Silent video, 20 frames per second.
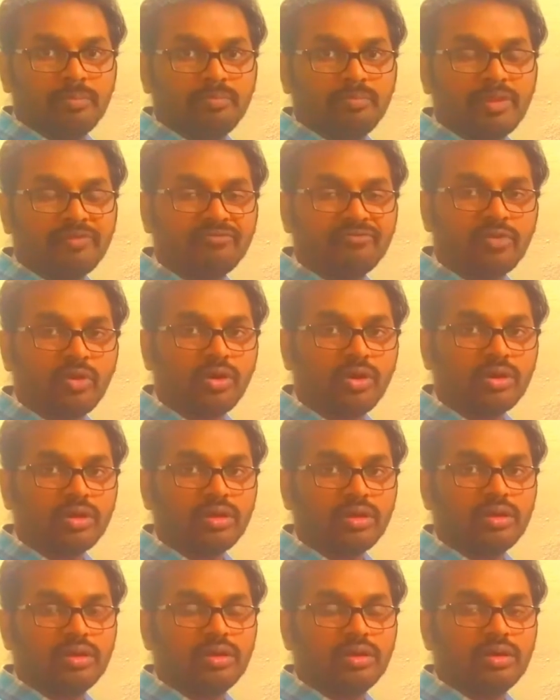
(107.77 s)
before
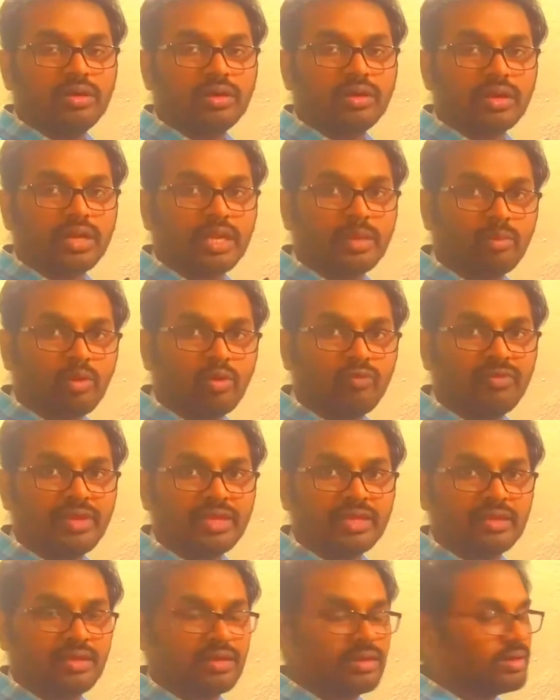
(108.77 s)

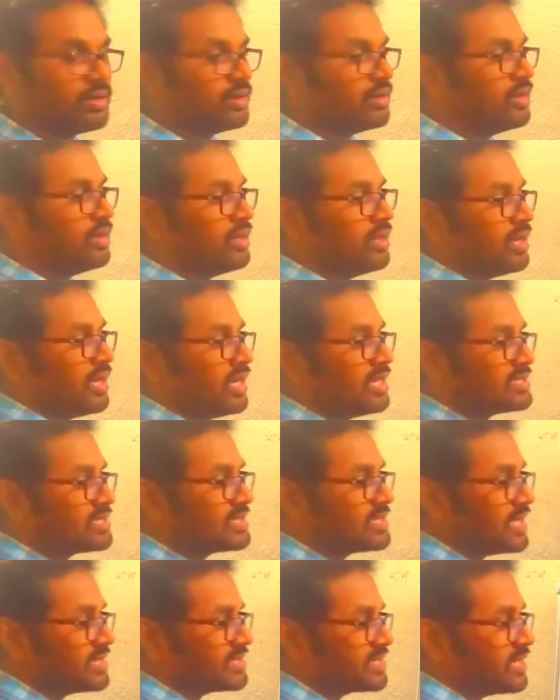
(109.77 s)
removing a
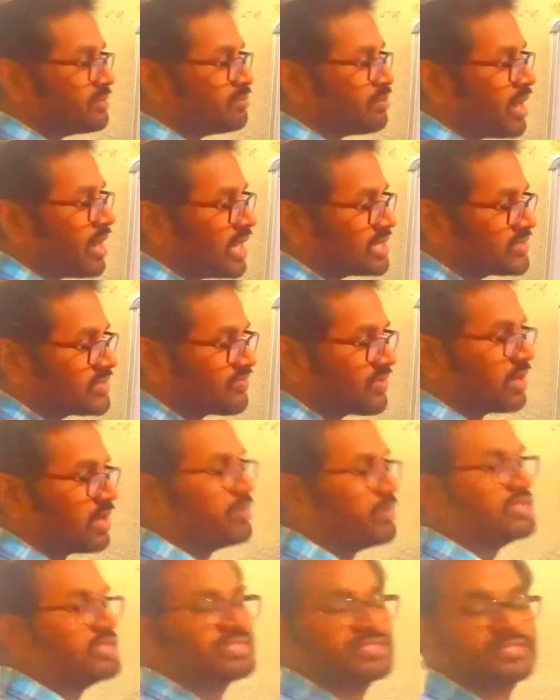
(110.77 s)
certain mass
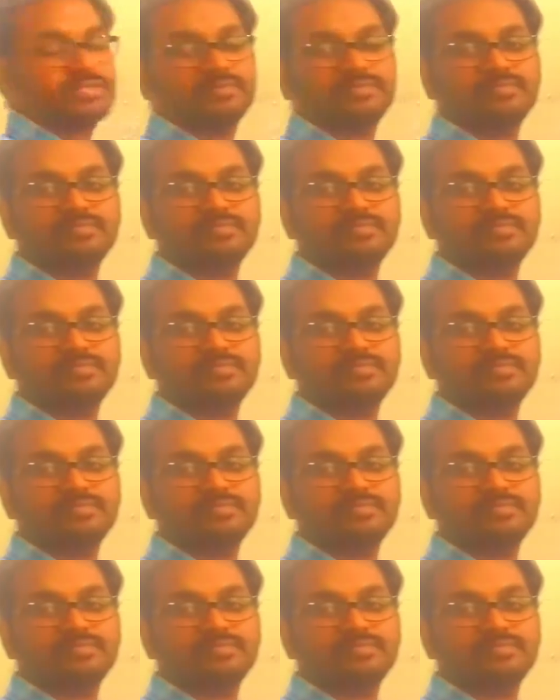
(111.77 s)
from it.